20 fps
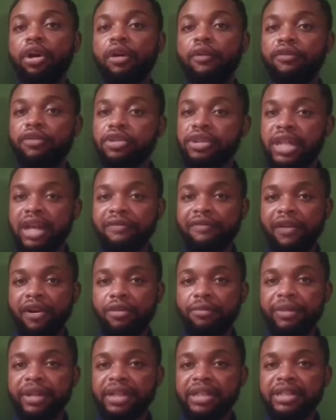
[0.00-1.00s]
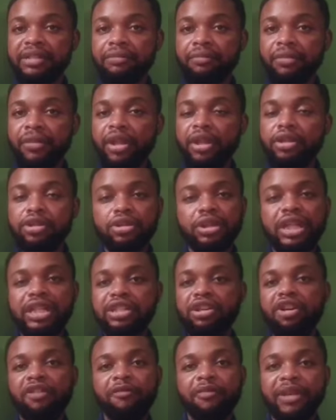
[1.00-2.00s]
of those environments. So there's
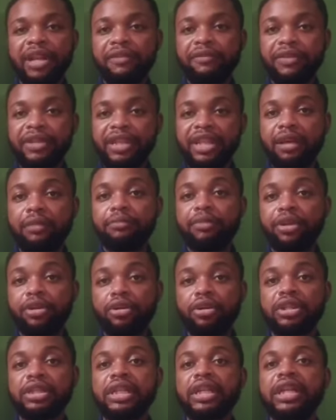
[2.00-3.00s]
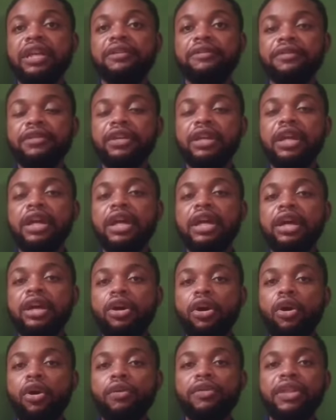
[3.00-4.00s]
a lot of benefit there because even
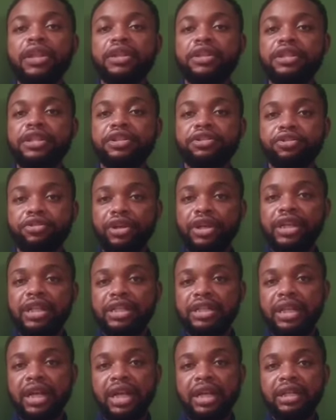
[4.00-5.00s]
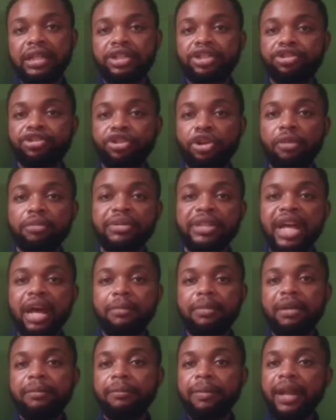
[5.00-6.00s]
all these trees and shrubs that
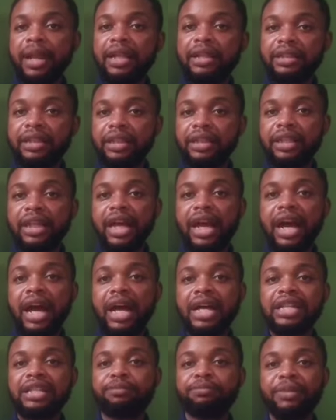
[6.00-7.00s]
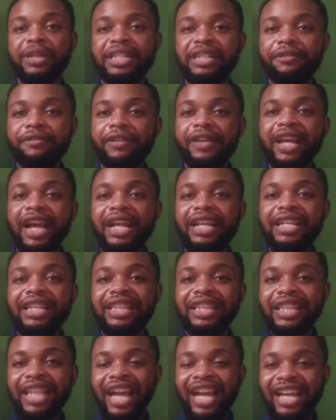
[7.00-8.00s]
have been planted are
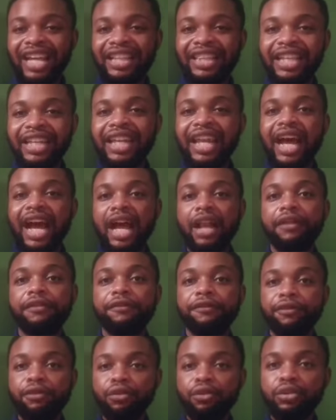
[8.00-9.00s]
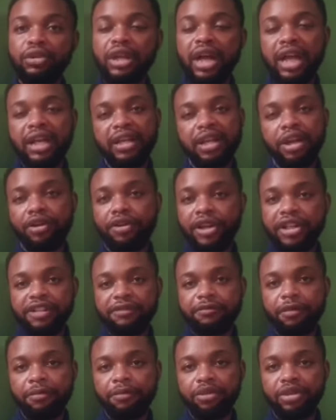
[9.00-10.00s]
specifically targeted at food and
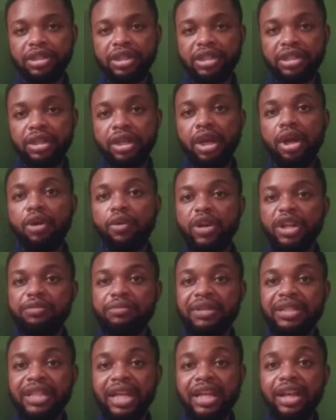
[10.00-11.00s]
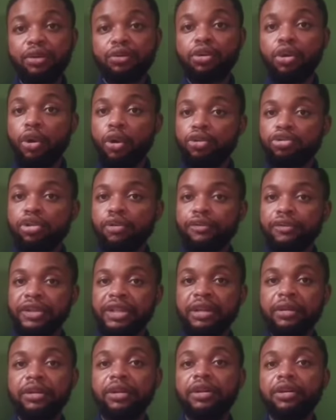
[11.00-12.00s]
decorative purposes, which means that they could also
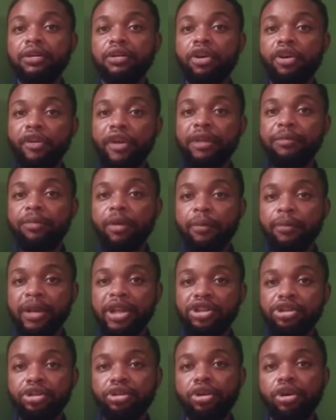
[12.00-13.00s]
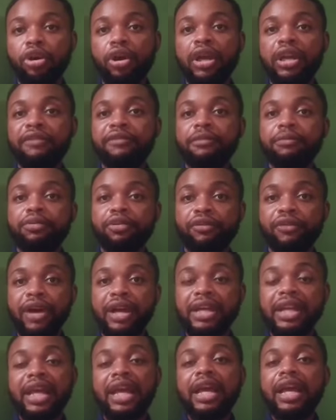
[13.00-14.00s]
feed the current population or even
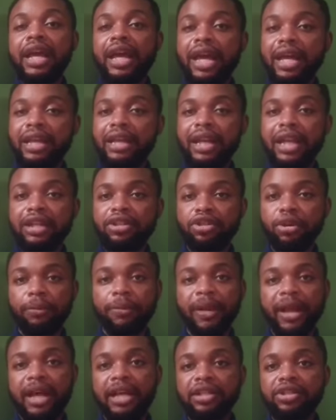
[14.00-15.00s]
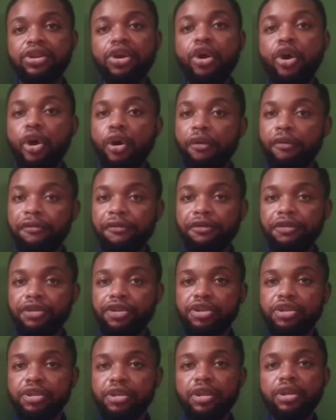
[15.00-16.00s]
provide endless supplies of
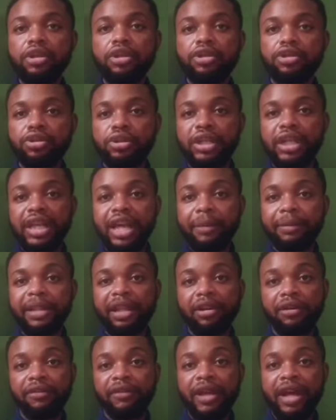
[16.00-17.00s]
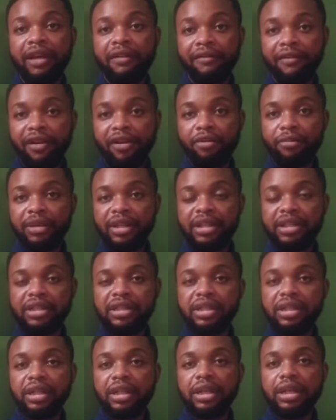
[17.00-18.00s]
fruits to the inhabitant of that environment.
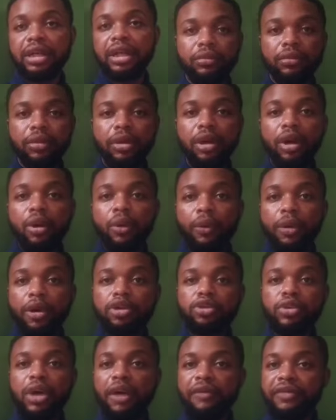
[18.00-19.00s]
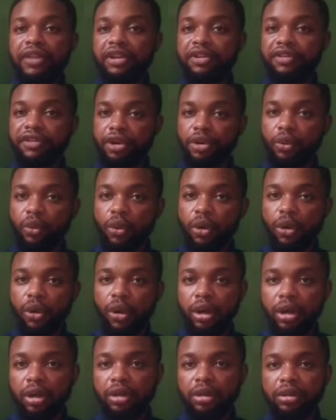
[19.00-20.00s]
We also have the green
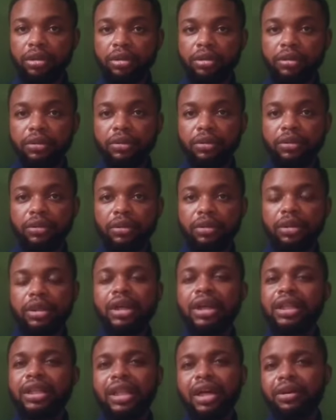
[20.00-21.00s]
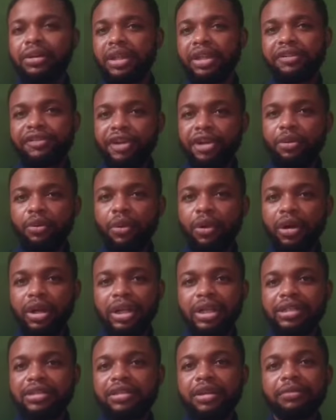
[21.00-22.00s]
wall. Now, the green wall
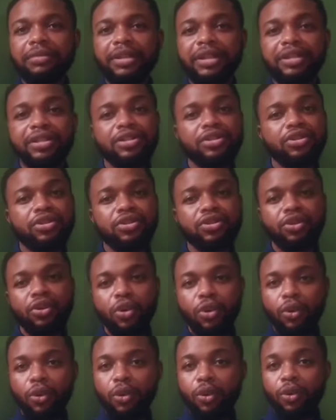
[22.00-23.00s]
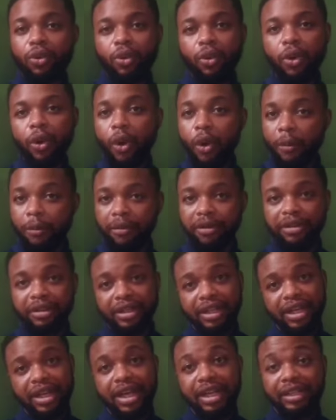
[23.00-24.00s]
is something so
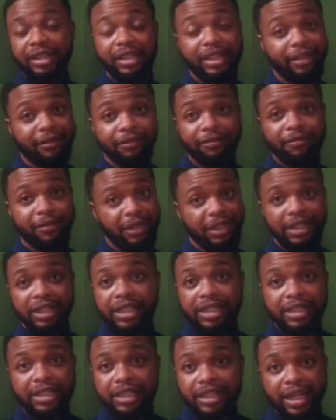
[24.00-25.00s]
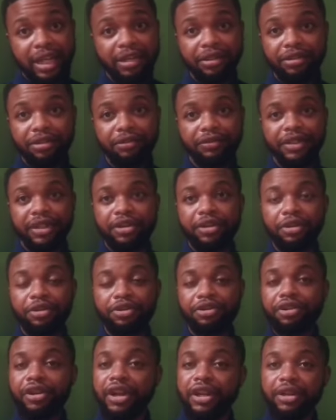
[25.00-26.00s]
common in this side of the
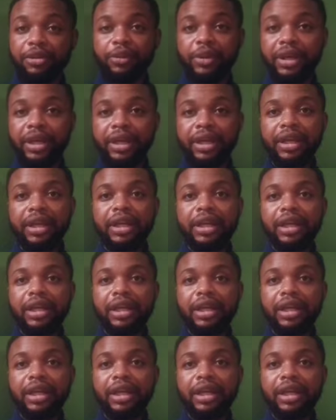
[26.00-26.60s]
country anyway.